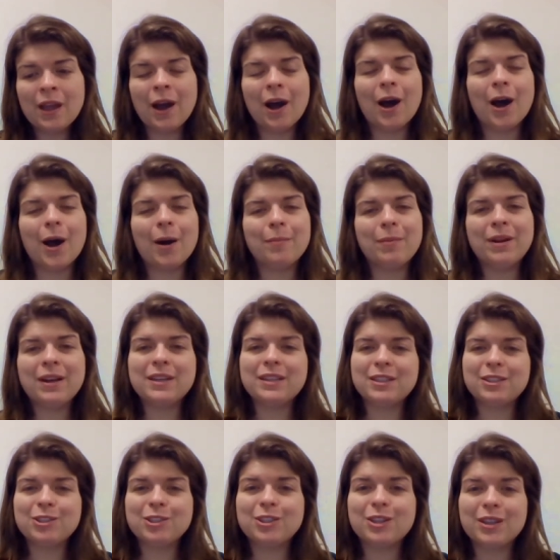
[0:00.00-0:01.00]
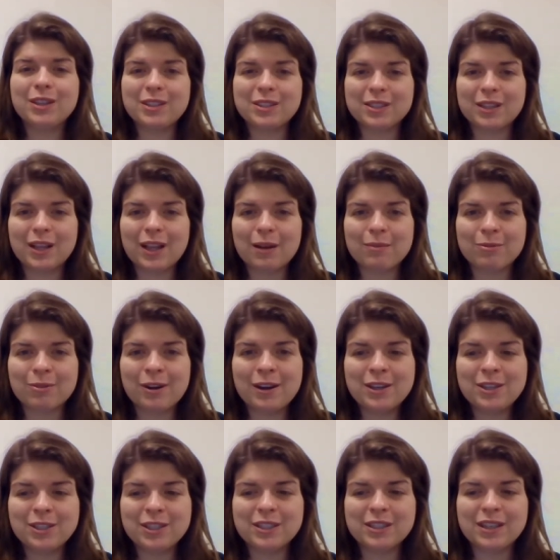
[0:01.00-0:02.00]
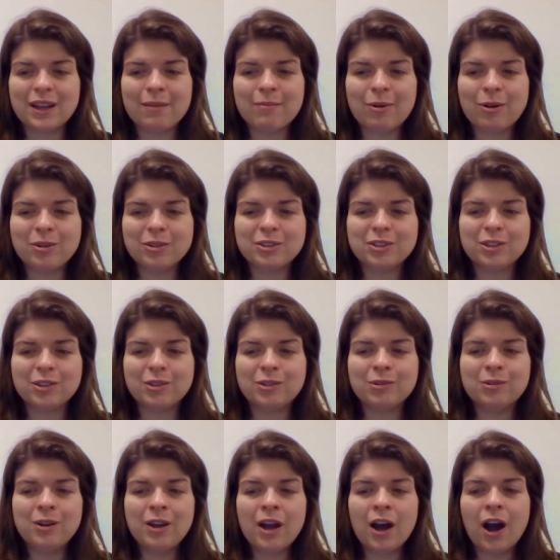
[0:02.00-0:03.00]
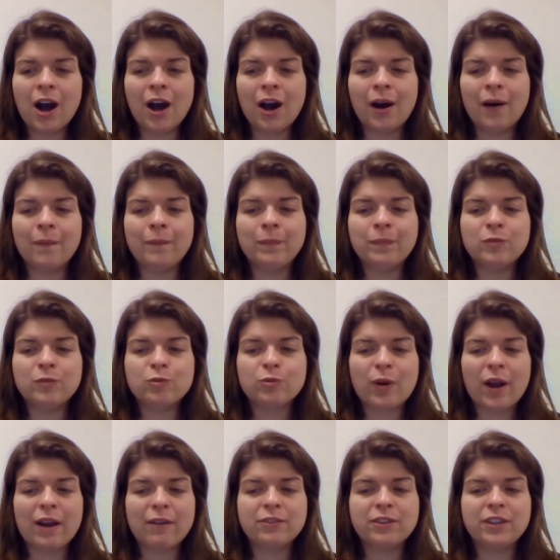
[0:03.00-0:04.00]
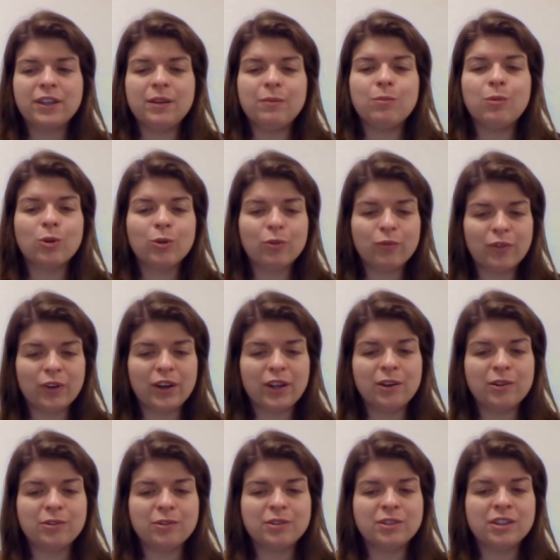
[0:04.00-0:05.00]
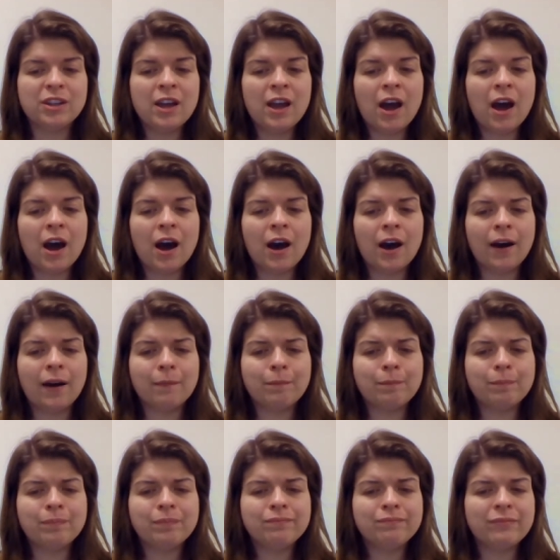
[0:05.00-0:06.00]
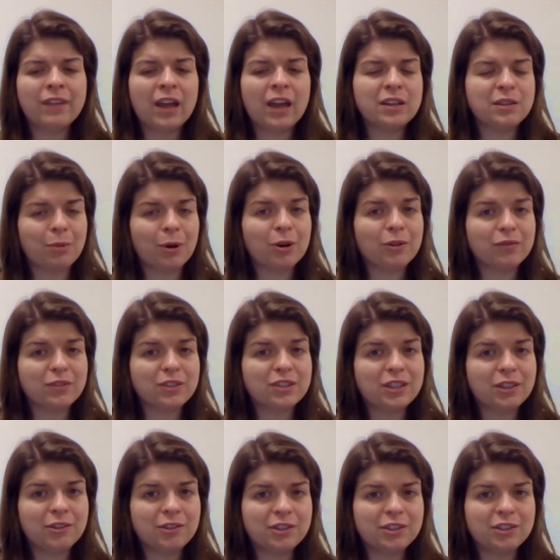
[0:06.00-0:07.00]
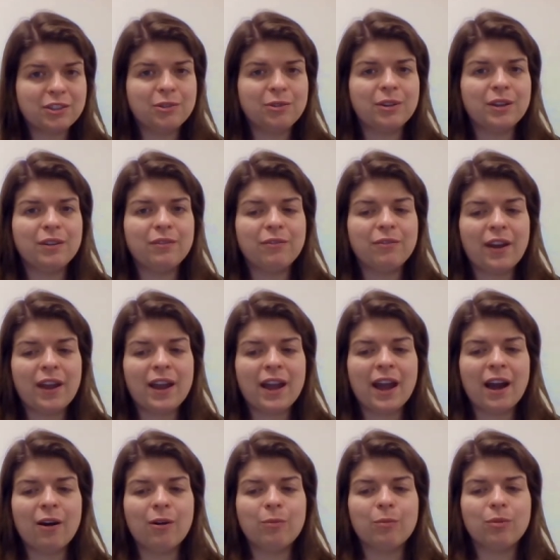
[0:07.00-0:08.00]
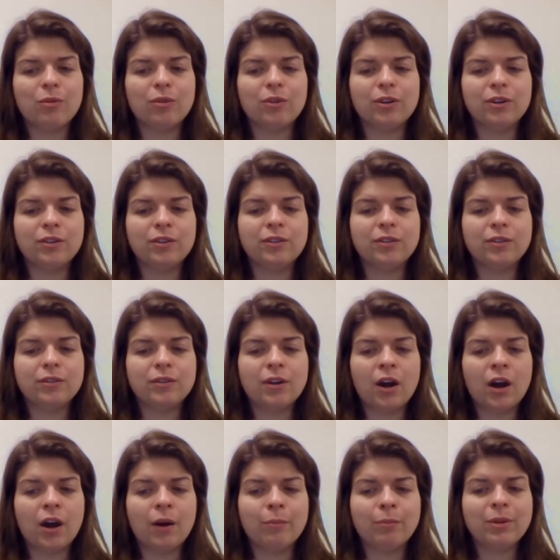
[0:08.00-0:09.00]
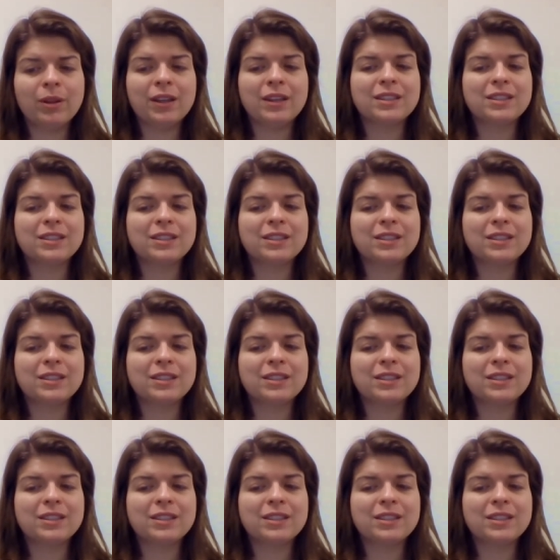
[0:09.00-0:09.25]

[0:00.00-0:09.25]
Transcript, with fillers: Um, in addition to these collaborations, I'm also um, drafting more videos um, as part of a series to convey how important um, plant